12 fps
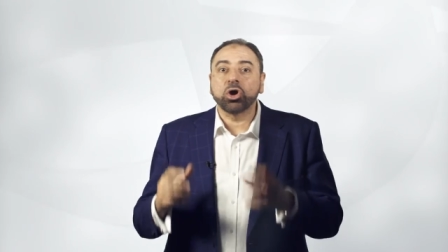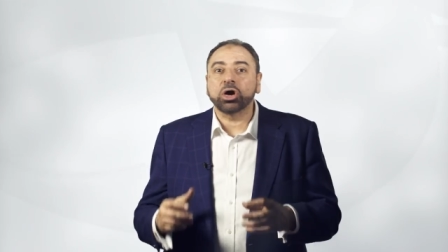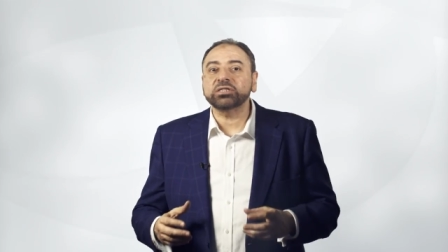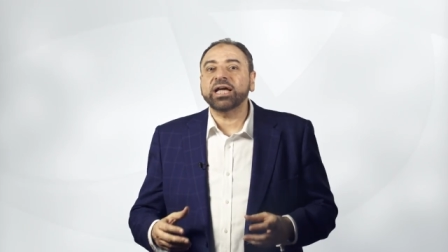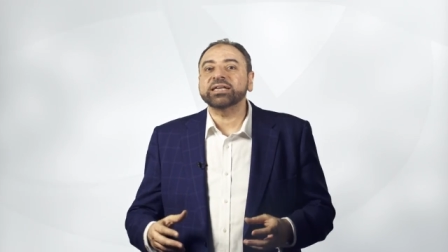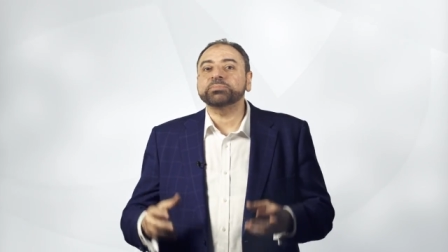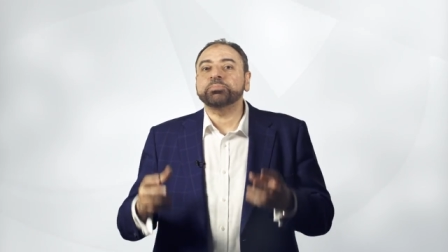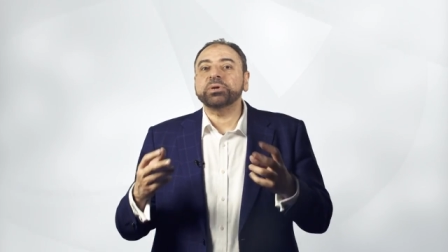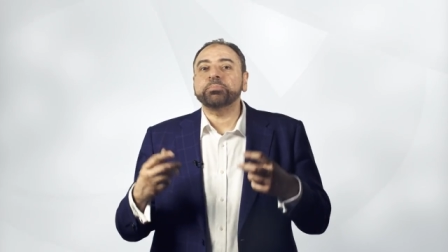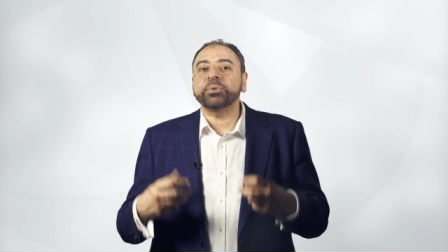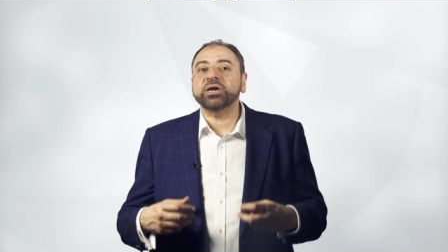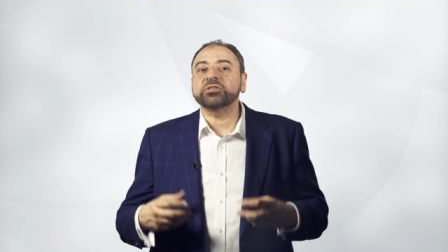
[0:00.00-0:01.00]
God has
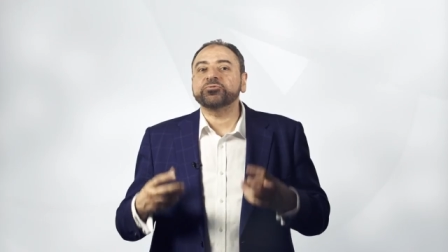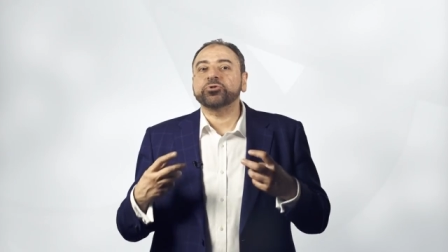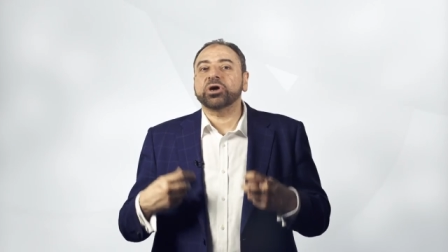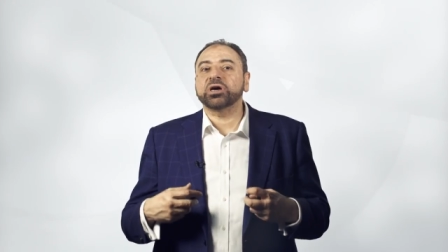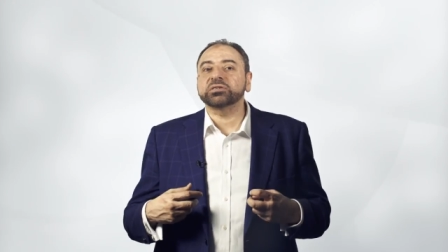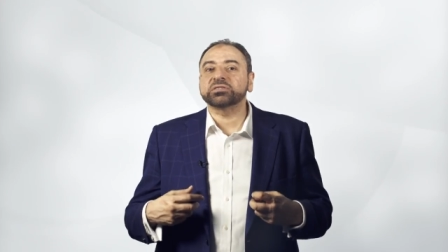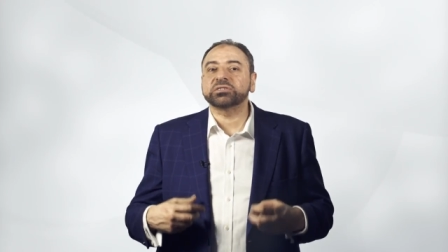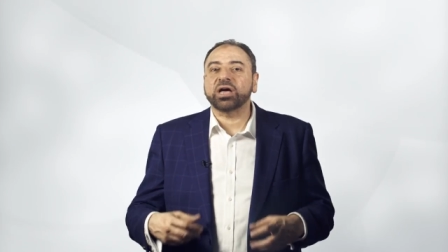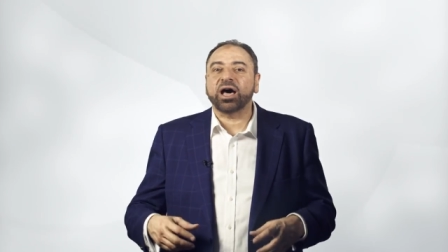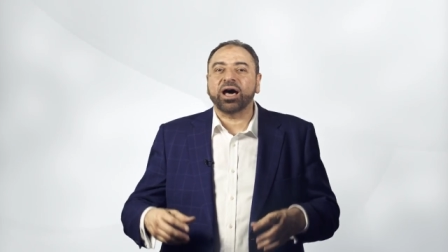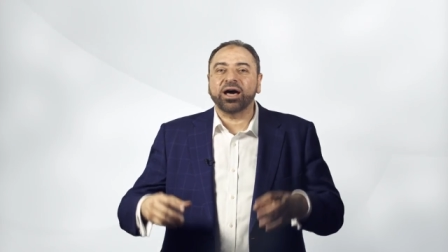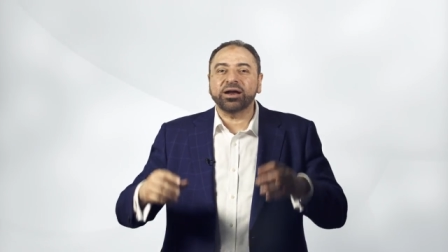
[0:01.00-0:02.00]
prepared for us
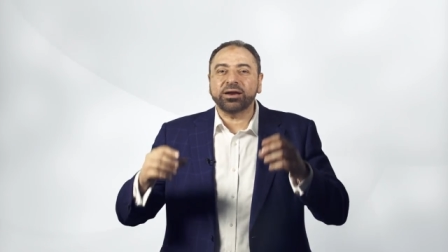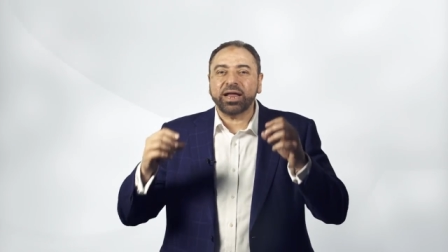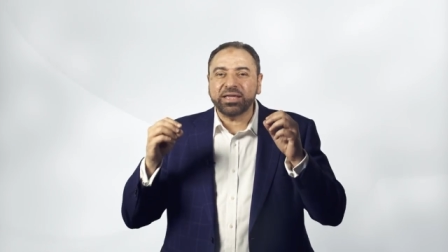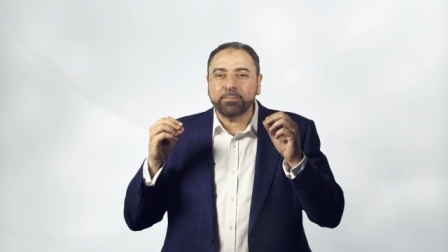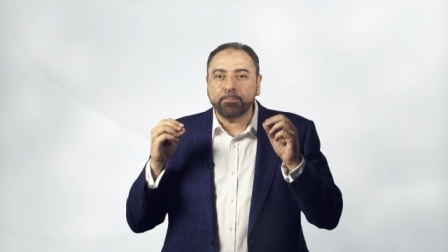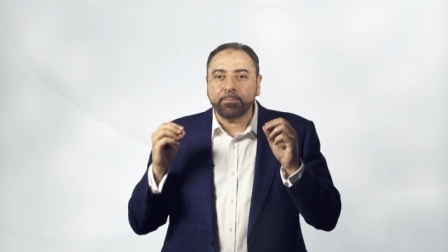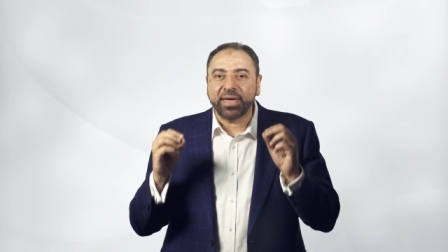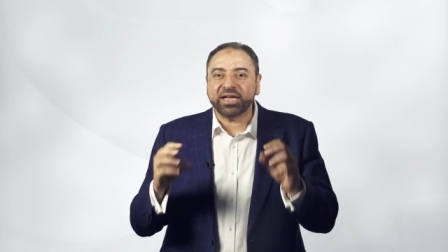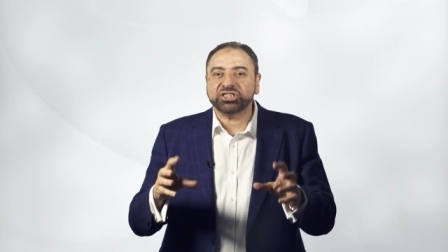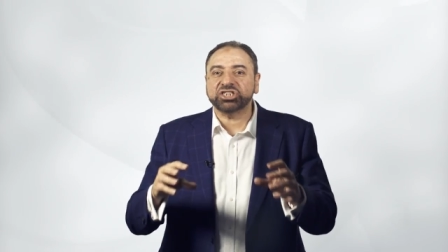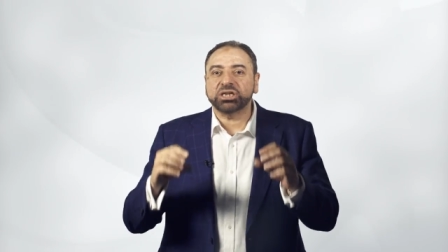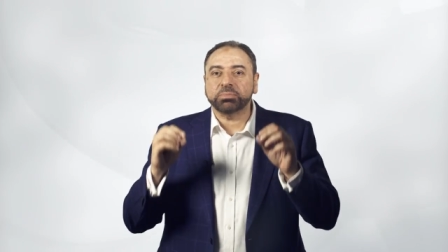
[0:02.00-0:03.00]

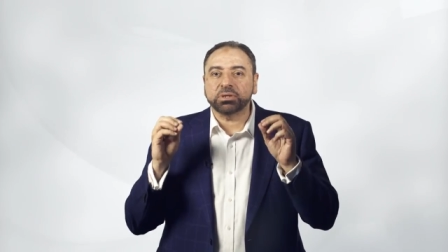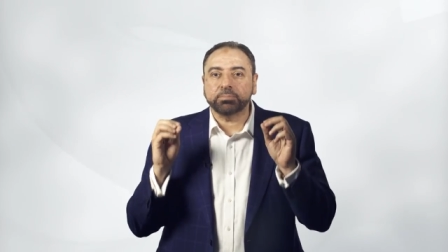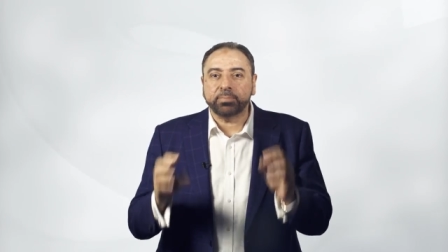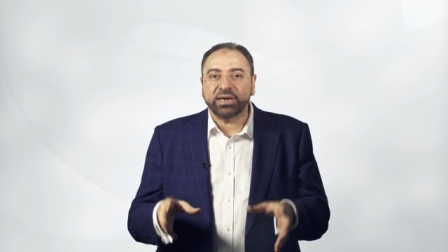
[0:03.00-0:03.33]
unimaginable